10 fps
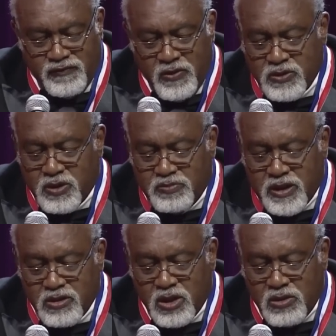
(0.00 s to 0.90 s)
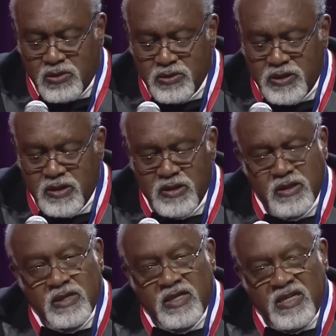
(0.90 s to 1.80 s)
folks are being told
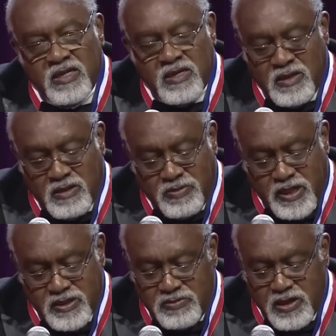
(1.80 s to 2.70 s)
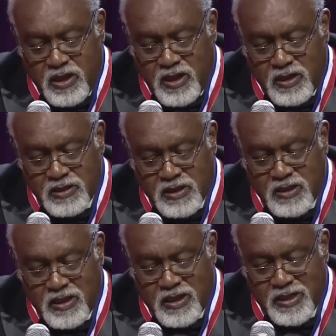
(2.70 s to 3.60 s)
by
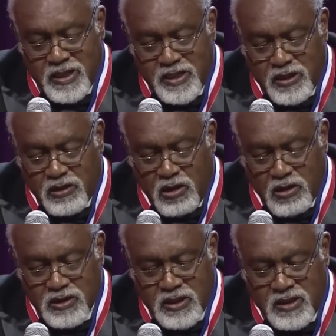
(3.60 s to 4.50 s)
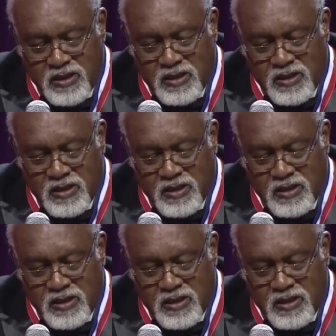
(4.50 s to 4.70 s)
demagogues and ideologues.